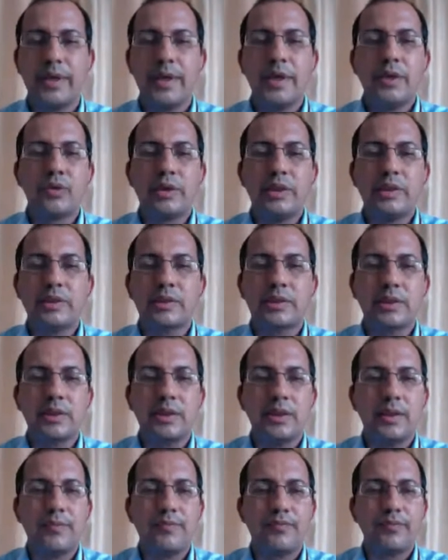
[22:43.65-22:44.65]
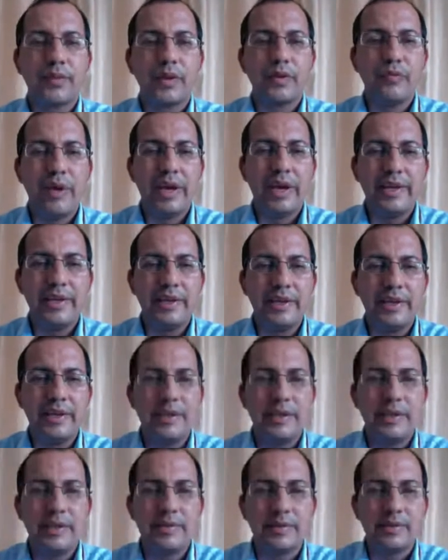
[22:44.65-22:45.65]
So this when it
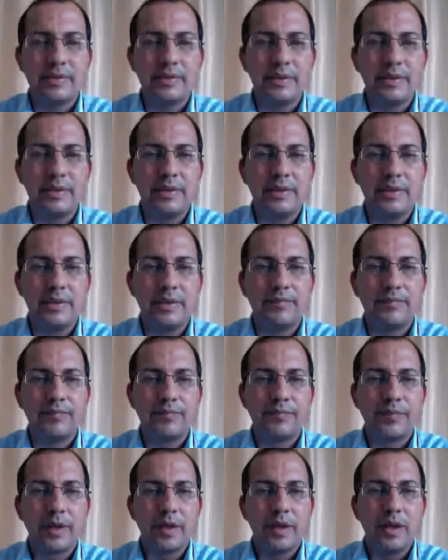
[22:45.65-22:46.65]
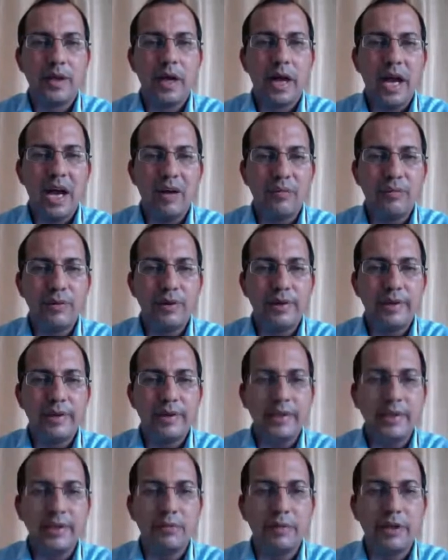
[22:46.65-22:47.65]
is the half
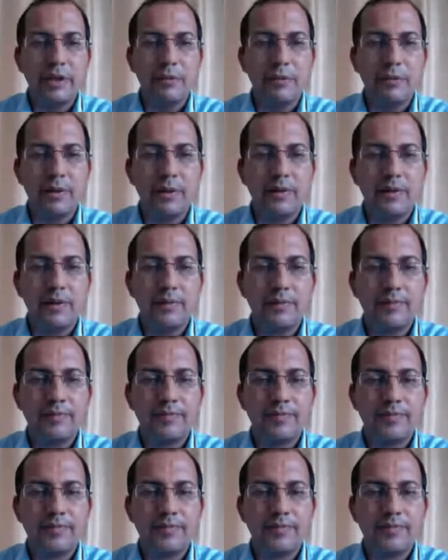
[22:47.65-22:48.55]
integral multiple